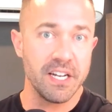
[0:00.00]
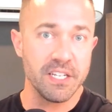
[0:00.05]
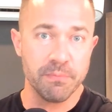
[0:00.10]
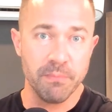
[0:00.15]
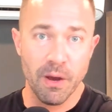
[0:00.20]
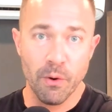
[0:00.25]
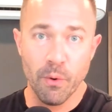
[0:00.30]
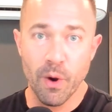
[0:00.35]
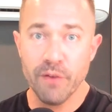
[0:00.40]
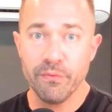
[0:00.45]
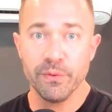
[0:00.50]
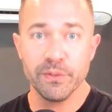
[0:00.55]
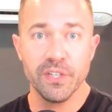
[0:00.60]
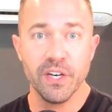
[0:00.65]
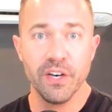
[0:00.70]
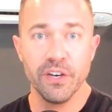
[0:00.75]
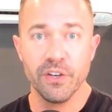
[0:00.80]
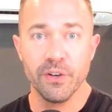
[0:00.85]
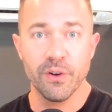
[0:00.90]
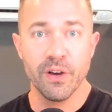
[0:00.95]
my wife will tell
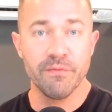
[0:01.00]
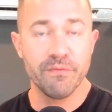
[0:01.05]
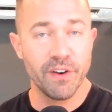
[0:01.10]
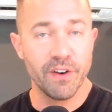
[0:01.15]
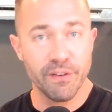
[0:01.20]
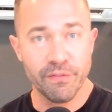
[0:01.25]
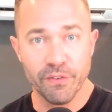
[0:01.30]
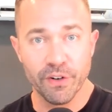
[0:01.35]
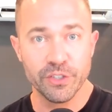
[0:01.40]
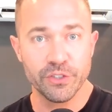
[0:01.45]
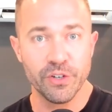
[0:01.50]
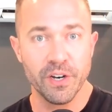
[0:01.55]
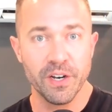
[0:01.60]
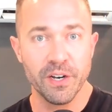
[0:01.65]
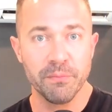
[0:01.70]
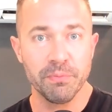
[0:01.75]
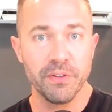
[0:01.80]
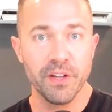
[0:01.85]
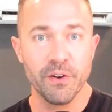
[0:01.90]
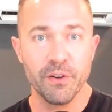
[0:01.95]
you I'm very frustrating to
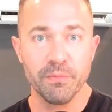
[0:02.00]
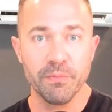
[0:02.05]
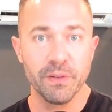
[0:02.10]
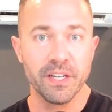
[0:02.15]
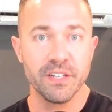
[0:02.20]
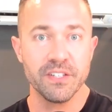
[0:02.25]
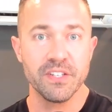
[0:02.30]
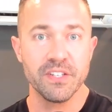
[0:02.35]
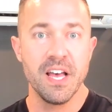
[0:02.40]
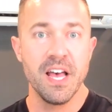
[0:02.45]
play with because